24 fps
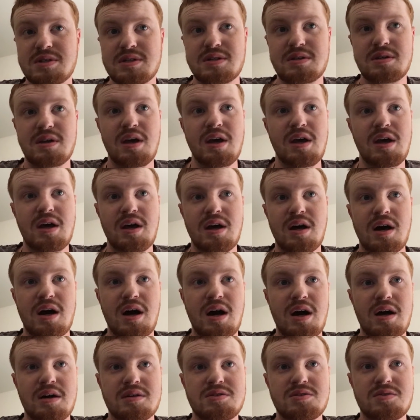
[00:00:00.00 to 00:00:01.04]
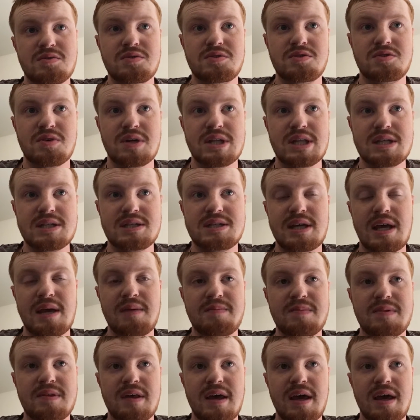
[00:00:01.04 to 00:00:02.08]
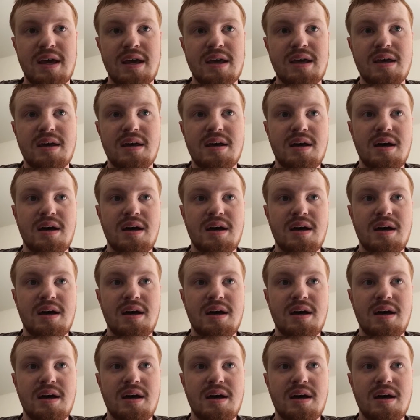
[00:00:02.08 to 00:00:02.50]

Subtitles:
and to enjoy the same thing.